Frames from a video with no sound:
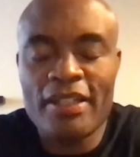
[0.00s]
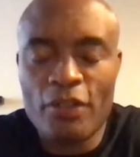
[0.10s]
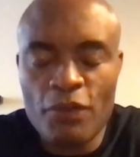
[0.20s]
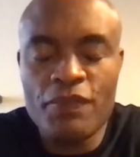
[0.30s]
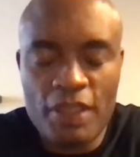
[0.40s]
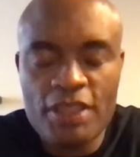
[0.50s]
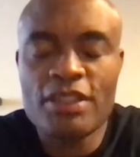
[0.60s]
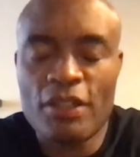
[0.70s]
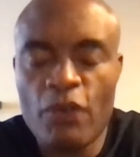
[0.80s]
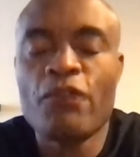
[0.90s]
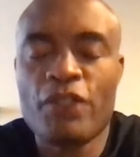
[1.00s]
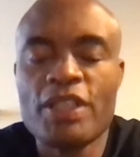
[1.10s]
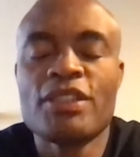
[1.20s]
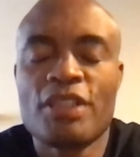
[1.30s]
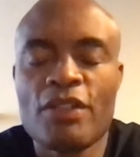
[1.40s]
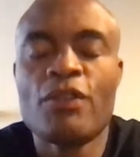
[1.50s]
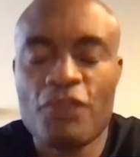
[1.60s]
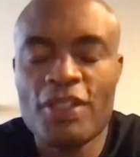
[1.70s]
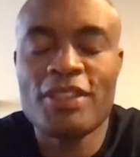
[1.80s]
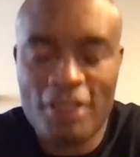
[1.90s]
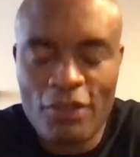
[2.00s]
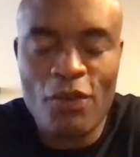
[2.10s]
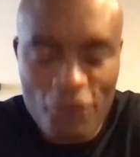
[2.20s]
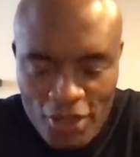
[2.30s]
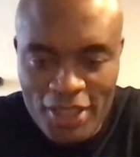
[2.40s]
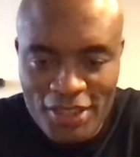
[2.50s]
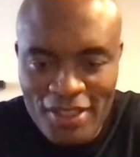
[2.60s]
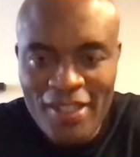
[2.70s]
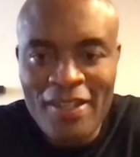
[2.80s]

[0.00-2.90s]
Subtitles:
I go finish, I go finish, I go finish, I go finish.